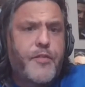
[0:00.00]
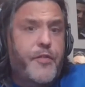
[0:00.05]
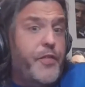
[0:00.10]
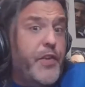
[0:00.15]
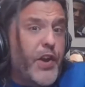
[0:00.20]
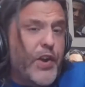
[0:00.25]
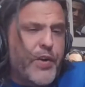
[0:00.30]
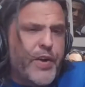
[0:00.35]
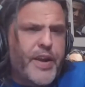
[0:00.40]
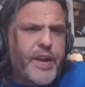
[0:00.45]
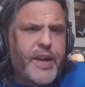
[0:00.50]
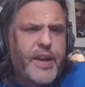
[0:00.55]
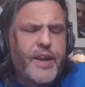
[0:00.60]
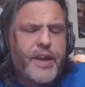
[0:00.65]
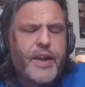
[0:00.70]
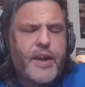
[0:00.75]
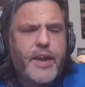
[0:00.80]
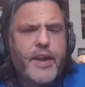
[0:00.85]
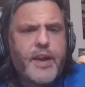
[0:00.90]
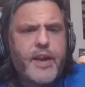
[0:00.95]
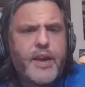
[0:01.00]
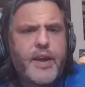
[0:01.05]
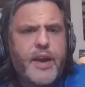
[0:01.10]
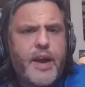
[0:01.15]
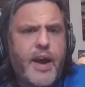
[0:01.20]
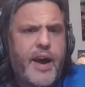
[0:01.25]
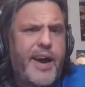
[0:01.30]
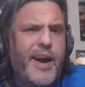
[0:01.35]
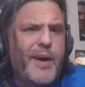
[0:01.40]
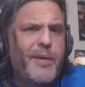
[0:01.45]
Fury,
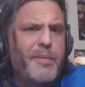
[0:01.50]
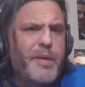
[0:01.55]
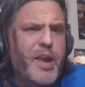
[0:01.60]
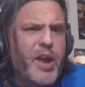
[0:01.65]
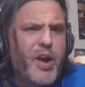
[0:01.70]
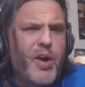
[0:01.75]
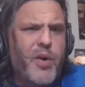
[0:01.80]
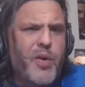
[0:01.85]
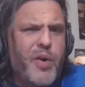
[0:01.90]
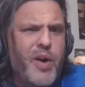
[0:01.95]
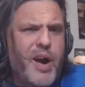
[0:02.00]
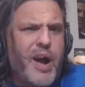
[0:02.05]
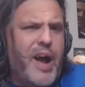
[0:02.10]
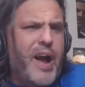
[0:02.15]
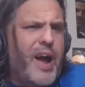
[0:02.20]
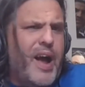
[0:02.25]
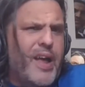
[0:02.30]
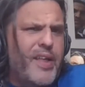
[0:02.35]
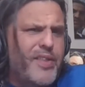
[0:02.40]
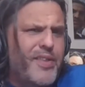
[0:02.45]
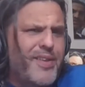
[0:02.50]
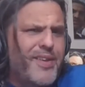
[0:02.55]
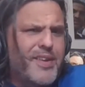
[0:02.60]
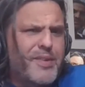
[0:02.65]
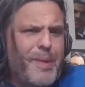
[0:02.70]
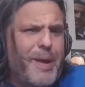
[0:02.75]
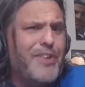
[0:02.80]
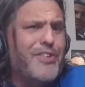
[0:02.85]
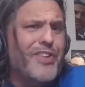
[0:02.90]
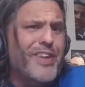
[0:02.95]
uh, you know, uh,
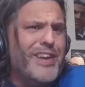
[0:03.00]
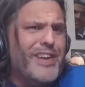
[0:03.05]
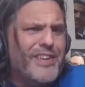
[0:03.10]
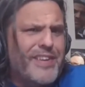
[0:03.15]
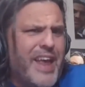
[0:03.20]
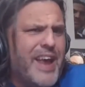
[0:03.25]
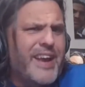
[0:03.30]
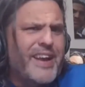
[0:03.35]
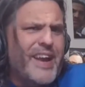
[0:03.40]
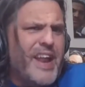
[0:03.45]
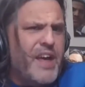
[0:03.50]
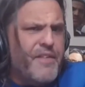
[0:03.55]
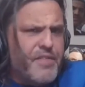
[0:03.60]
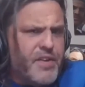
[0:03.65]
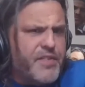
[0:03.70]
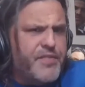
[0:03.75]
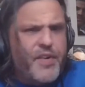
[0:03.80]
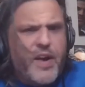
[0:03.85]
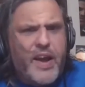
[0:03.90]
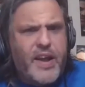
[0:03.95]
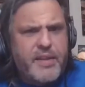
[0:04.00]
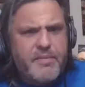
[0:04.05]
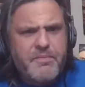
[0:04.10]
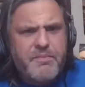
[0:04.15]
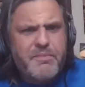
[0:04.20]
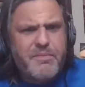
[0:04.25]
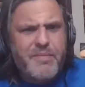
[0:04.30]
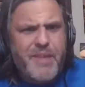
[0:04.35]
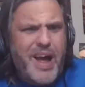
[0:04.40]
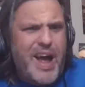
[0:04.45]
especially the second half of the fight,
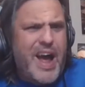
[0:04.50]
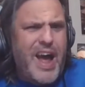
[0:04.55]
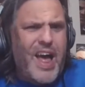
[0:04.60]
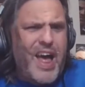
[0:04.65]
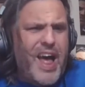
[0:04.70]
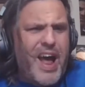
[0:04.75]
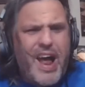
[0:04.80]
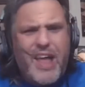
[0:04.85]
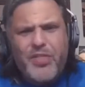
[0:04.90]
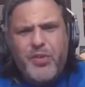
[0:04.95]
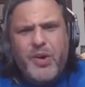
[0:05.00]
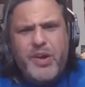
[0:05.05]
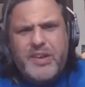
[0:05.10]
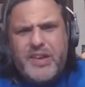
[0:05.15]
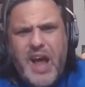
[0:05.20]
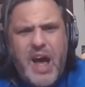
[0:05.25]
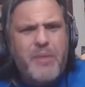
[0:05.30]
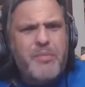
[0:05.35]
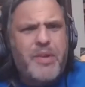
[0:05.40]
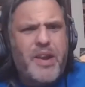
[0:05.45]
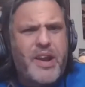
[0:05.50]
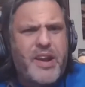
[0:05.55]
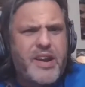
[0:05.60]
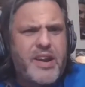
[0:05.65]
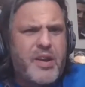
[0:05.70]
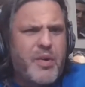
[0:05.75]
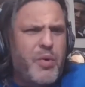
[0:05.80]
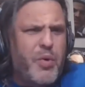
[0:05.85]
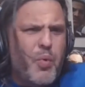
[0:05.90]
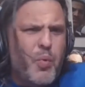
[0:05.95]
I, I thought dominated
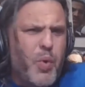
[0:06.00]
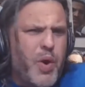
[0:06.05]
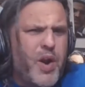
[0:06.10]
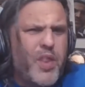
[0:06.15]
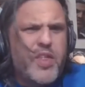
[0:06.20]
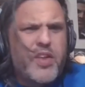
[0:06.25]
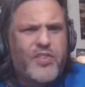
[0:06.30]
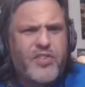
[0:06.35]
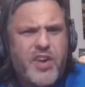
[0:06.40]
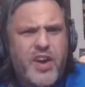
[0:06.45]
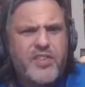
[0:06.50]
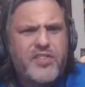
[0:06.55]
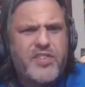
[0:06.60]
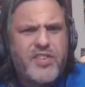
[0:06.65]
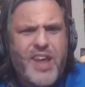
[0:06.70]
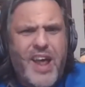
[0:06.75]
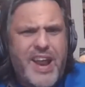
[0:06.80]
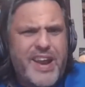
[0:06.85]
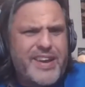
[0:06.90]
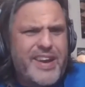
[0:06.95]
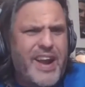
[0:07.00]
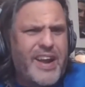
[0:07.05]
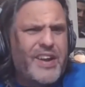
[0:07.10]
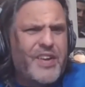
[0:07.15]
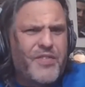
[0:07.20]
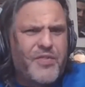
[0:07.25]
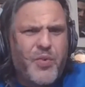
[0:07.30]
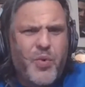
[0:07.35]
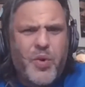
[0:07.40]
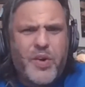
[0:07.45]
it. One of the judges had
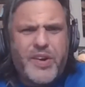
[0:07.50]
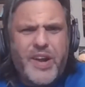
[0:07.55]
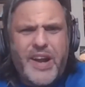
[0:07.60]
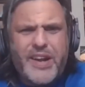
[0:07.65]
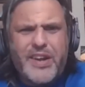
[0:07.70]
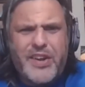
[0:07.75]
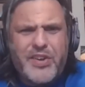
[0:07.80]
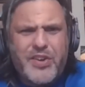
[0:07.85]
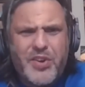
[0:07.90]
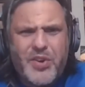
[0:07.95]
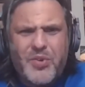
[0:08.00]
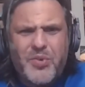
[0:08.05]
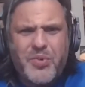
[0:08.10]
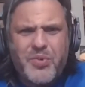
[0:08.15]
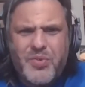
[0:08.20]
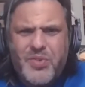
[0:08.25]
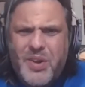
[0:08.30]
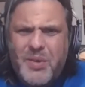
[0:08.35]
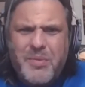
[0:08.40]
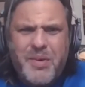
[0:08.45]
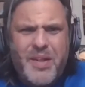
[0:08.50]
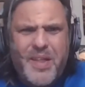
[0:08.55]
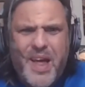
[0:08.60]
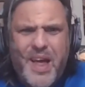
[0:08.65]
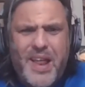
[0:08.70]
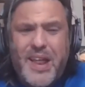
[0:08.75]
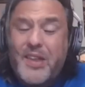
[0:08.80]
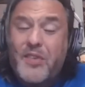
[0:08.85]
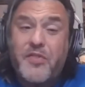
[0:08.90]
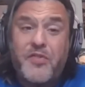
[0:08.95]
94, 92, something like
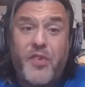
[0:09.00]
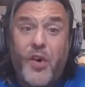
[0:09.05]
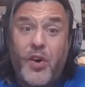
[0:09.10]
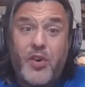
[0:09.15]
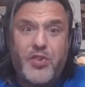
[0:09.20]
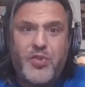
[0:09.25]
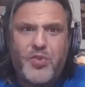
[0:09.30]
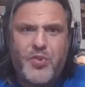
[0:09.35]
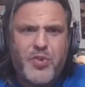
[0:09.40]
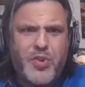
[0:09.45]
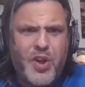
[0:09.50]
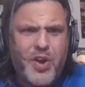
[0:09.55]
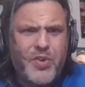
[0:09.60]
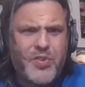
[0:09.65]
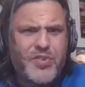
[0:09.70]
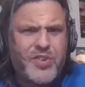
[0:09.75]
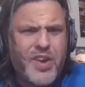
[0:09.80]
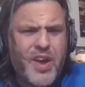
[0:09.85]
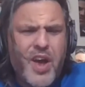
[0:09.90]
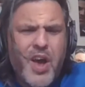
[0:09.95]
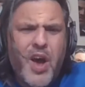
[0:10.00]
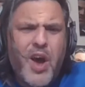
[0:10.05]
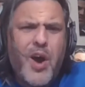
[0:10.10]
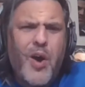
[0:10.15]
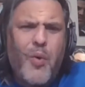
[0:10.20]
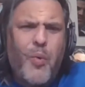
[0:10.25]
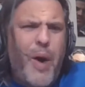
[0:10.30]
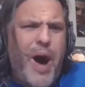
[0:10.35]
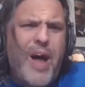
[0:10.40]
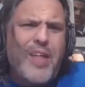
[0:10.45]
that. That's far too close.
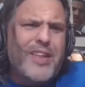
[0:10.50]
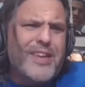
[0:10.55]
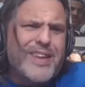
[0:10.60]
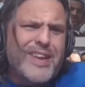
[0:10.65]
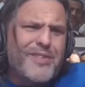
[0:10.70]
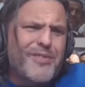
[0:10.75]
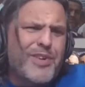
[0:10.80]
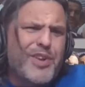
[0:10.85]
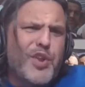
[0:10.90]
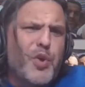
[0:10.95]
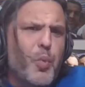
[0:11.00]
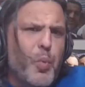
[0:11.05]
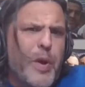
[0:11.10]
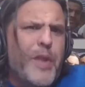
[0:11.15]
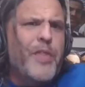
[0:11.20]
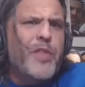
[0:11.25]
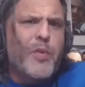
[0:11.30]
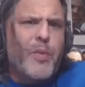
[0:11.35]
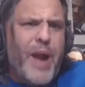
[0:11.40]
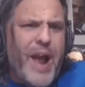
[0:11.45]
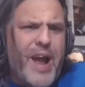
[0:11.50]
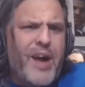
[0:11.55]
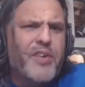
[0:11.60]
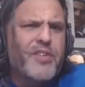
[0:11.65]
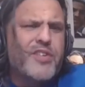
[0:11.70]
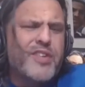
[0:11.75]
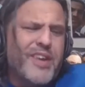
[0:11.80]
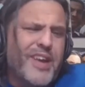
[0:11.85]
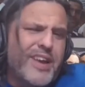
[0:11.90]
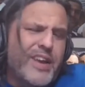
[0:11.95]
While it didn't really win the
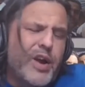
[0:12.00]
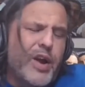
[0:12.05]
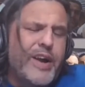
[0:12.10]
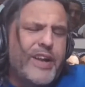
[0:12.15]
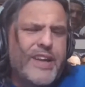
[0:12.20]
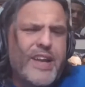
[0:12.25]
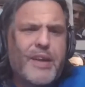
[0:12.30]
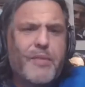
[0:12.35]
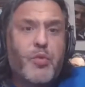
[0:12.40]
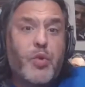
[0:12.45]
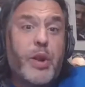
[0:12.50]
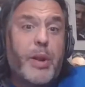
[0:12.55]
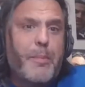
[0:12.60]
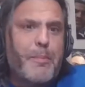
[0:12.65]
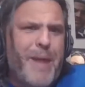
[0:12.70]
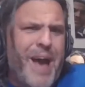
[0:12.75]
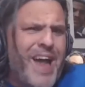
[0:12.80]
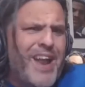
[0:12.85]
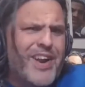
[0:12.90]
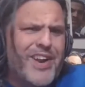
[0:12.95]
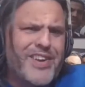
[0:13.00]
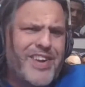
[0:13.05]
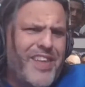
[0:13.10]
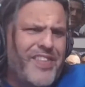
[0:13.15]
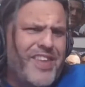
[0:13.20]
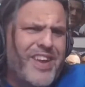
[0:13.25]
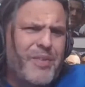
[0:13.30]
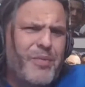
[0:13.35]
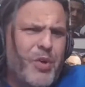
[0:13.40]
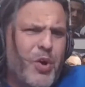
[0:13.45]
rounds, you know, it didn't really matter because
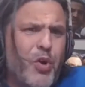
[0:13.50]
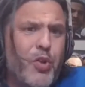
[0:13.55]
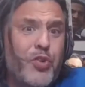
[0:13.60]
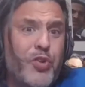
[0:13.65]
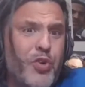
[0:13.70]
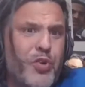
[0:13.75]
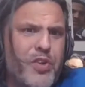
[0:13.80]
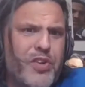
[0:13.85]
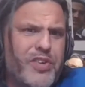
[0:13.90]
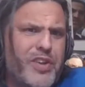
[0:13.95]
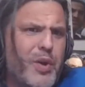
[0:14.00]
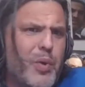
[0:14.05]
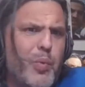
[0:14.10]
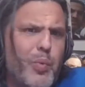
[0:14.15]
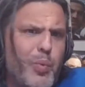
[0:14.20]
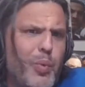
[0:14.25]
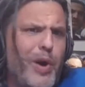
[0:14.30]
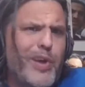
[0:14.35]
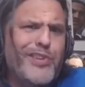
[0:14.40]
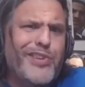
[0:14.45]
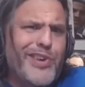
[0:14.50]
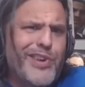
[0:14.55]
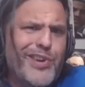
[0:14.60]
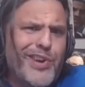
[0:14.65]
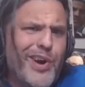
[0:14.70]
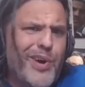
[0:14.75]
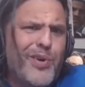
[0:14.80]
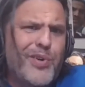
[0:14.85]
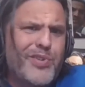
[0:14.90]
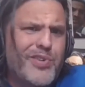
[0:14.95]
I think we all knew this thing wasn't
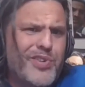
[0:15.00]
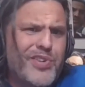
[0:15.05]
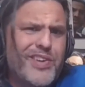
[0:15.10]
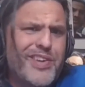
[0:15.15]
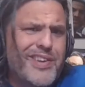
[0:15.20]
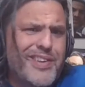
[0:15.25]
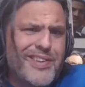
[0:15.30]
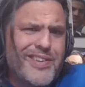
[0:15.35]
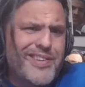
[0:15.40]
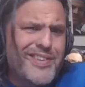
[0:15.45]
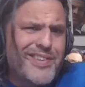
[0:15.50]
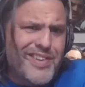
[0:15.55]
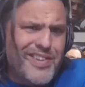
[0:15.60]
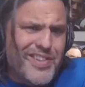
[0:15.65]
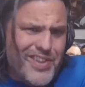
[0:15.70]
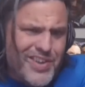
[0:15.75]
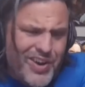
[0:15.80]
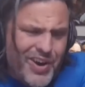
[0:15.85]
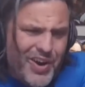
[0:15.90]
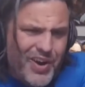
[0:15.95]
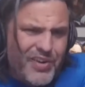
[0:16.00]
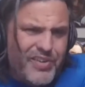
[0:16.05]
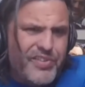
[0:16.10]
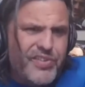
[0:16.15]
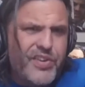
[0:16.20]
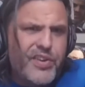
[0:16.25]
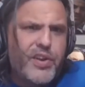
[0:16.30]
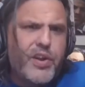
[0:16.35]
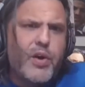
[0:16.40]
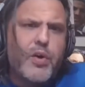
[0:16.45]
going to the, the
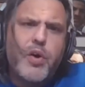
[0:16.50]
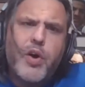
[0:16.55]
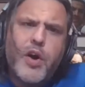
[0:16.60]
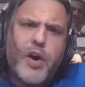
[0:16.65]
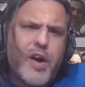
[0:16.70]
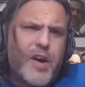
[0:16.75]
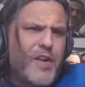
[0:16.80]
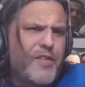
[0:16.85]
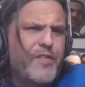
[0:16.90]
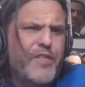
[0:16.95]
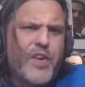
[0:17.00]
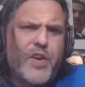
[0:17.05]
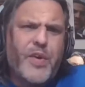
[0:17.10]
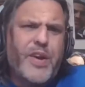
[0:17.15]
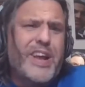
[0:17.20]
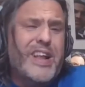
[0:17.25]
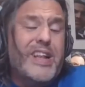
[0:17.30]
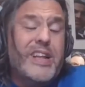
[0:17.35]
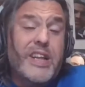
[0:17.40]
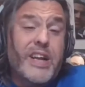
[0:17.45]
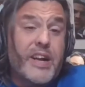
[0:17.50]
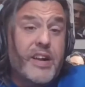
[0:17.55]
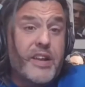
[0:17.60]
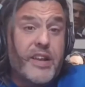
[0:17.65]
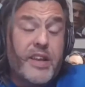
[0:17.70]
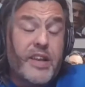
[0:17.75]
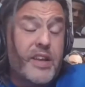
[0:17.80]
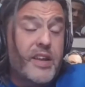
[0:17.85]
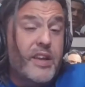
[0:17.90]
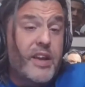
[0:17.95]
cards. You know, Fury
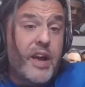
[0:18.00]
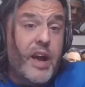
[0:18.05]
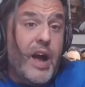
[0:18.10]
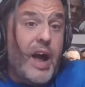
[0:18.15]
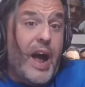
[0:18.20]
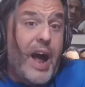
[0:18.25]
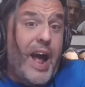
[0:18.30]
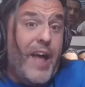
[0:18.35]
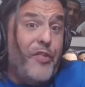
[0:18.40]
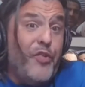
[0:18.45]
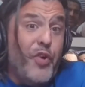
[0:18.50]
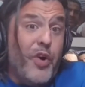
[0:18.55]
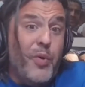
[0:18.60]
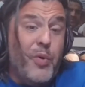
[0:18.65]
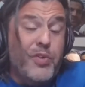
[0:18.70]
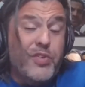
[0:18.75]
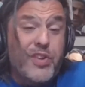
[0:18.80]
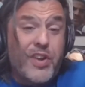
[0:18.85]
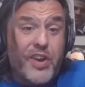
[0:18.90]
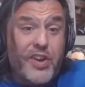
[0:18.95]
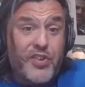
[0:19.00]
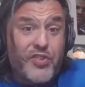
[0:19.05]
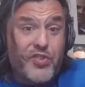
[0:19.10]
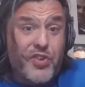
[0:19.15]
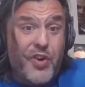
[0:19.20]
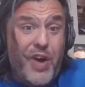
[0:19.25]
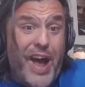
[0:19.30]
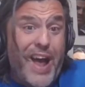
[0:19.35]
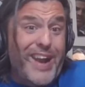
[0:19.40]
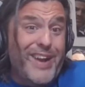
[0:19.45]
clearly, I thought was in
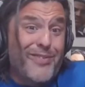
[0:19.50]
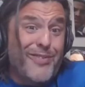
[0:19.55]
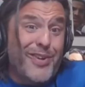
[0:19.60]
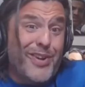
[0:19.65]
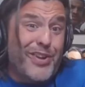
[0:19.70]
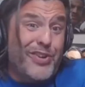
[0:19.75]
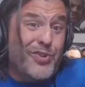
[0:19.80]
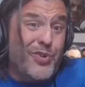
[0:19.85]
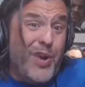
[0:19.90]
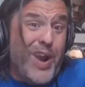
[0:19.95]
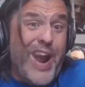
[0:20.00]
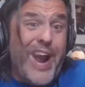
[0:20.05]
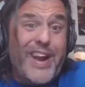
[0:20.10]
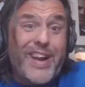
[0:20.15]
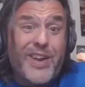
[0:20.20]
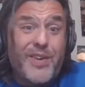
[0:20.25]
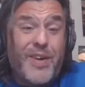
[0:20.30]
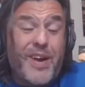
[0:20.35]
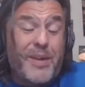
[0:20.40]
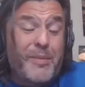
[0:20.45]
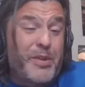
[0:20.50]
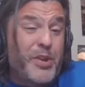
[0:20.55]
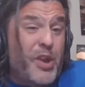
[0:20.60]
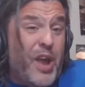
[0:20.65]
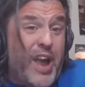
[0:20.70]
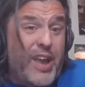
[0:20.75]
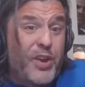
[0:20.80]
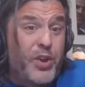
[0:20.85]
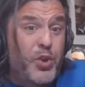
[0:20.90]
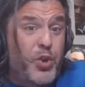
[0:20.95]
control. I didn't really score any round. I mean,
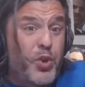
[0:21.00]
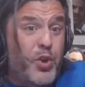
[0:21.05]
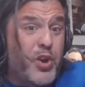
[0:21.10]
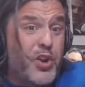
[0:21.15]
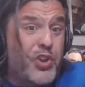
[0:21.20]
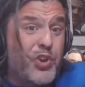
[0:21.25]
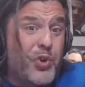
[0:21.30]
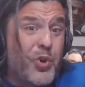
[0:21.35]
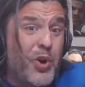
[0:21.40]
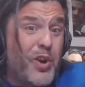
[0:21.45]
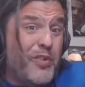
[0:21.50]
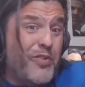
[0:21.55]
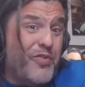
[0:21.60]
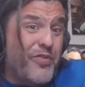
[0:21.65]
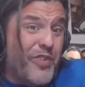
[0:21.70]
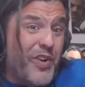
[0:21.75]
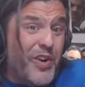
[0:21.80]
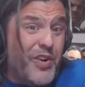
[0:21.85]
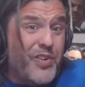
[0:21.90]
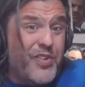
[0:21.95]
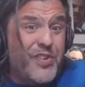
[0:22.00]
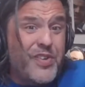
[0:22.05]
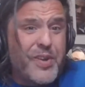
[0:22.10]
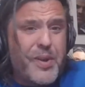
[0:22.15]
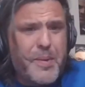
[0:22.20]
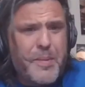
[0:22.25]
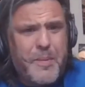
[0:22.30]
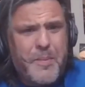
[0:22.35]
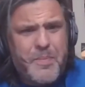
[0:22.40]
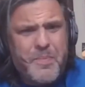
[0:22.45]
I, you could score the first.